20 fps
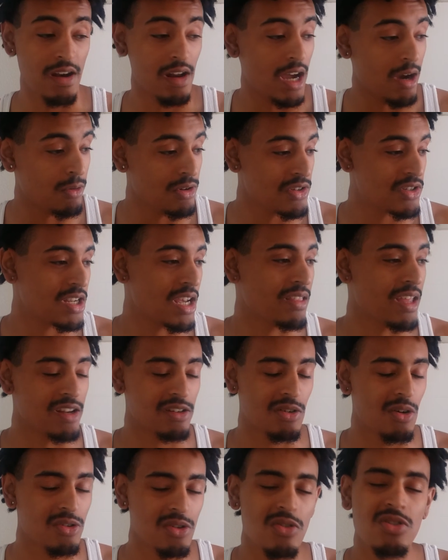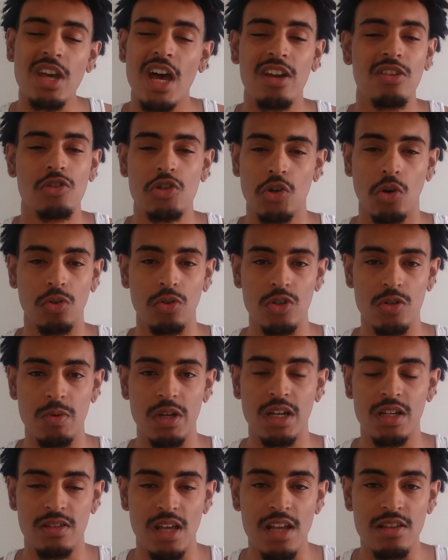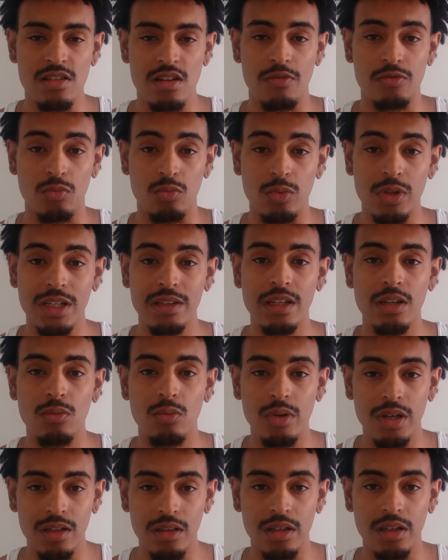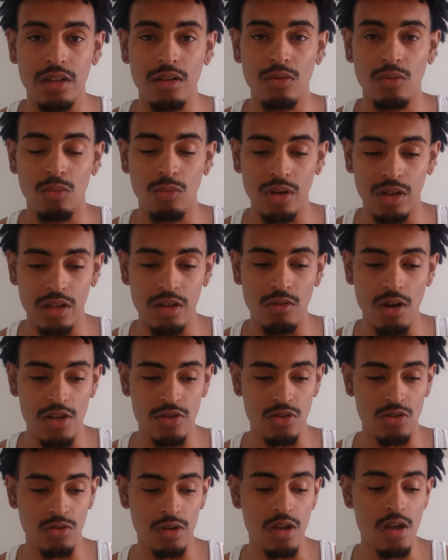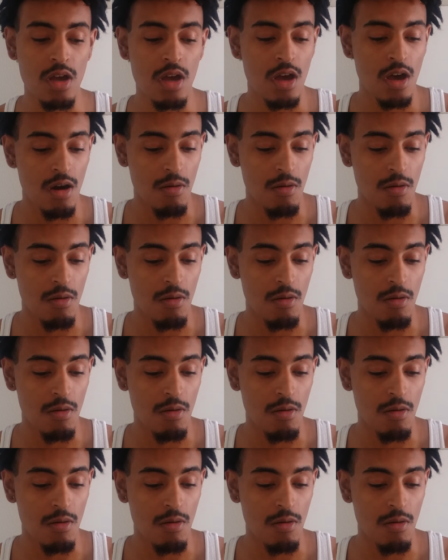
Now I wouldn't say don't use Head and Shoulders because that stuff's really, really, really residuey.